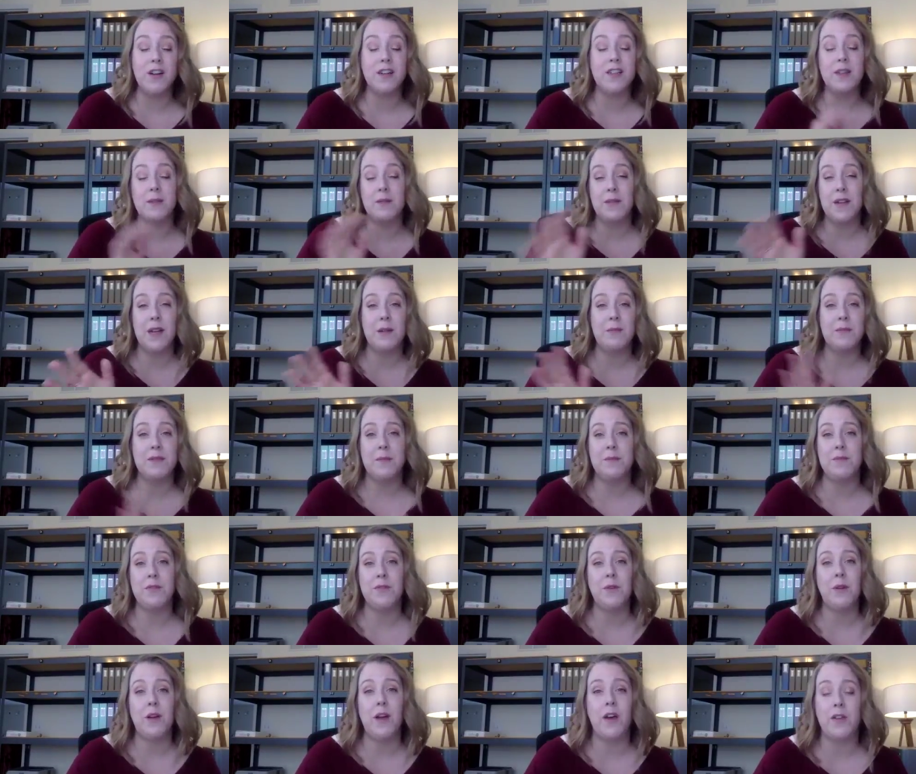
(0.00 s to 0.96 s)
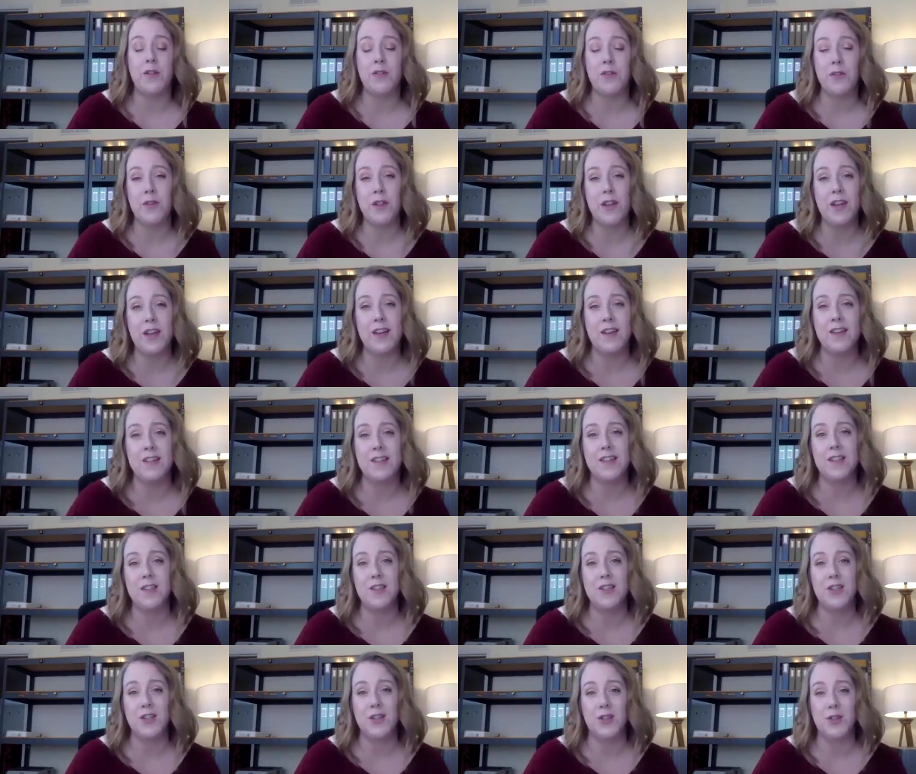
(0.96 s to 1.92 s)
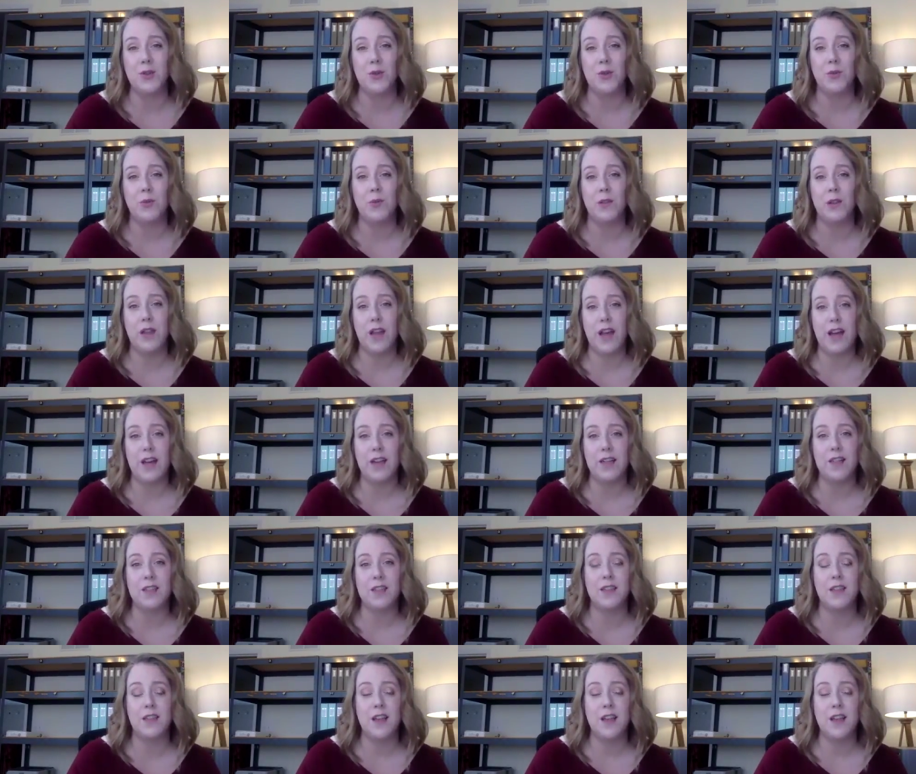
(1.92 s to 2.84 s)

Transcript: and sometimes I'm doing other things to relax.